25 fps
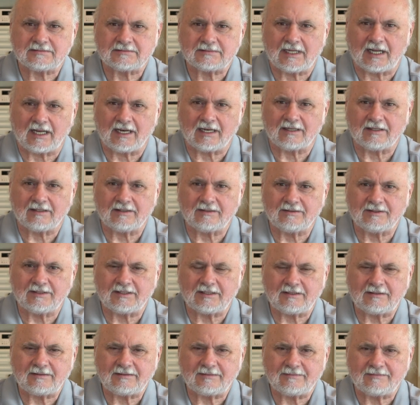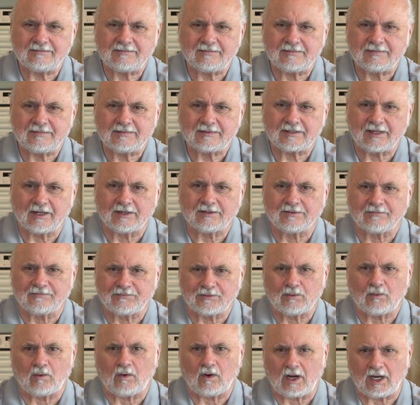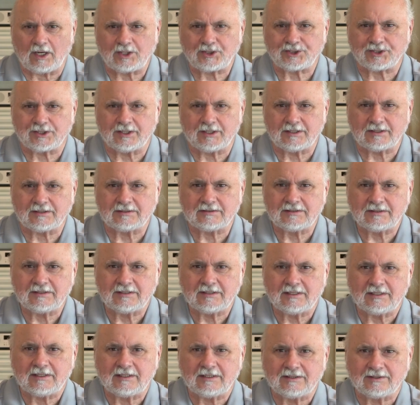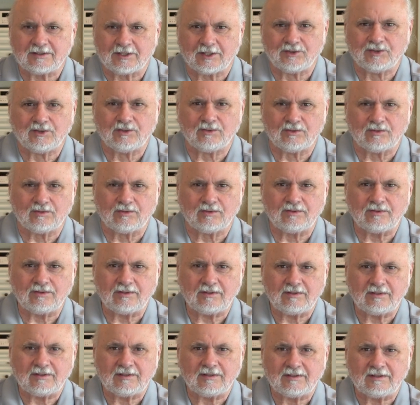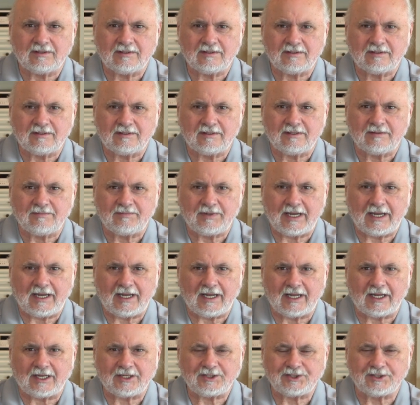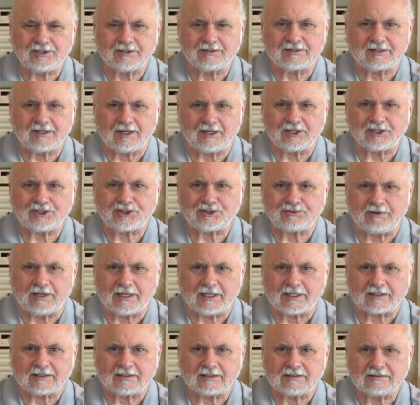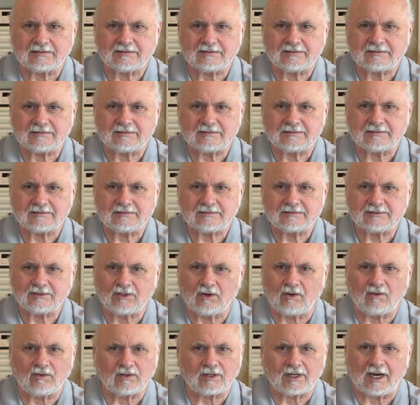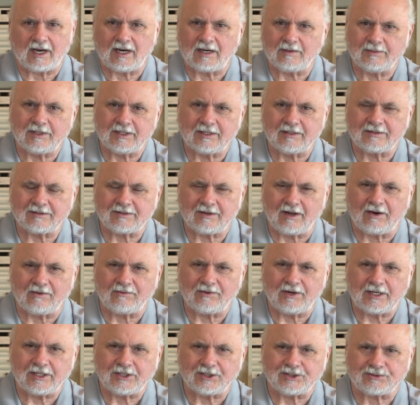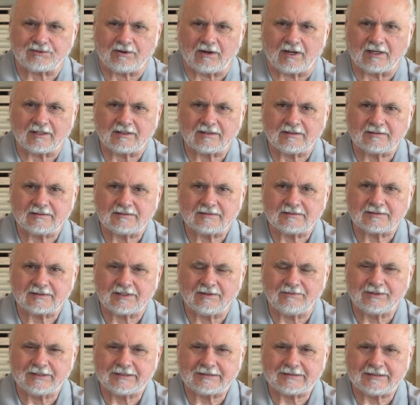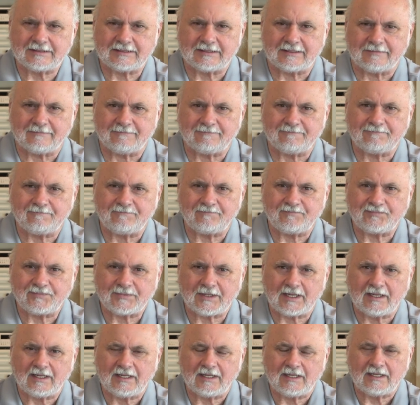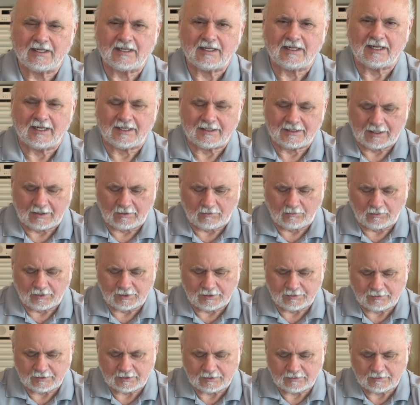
Hallelujah. Because if you wash it, the new patch is going to shrink. The old garment is already shrunk. Can we see it? And that was